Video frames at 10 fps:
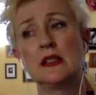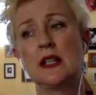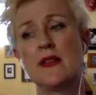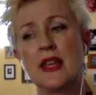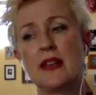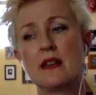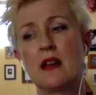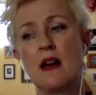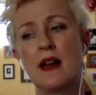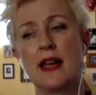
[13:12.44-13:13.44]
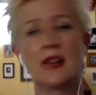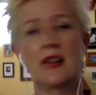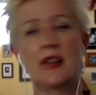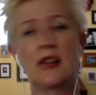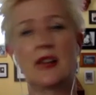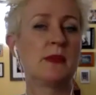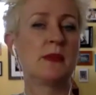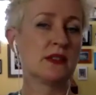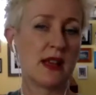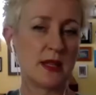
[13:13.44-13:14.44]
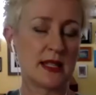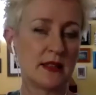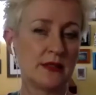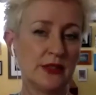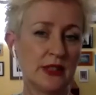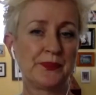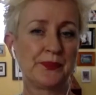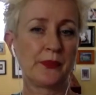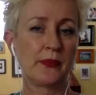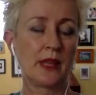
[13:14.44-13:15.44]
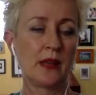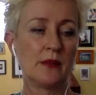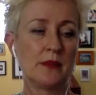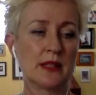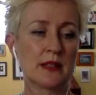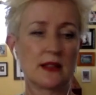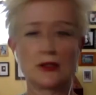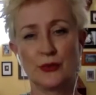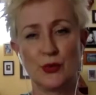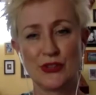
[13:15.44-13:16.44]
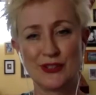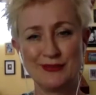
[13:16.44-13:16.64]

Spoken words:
and then I actually made the rest myself because I couldn't afford them.